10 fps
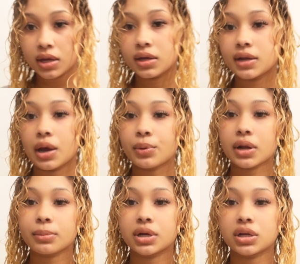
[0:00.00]
And now what
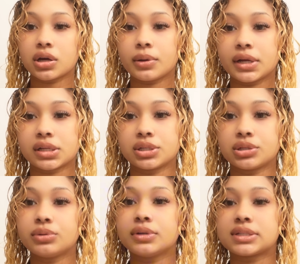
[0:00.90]
I'm gonna go ahead and
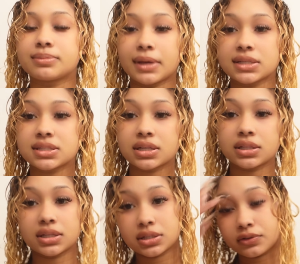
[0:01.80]
do is
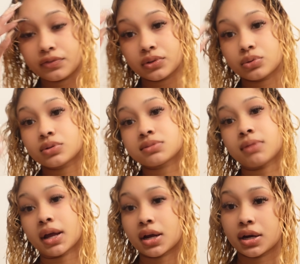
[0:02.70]
basically diffuse
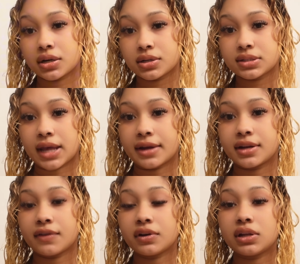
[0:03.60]
my curls. I
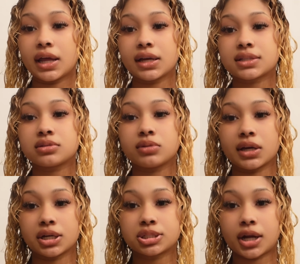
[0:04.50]
never like to
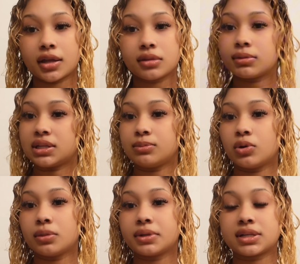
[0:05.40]
air dry them
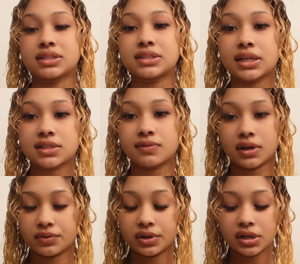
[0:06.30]
anymore because it takes
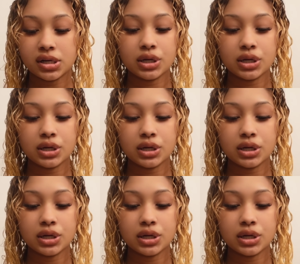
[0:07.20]
forever.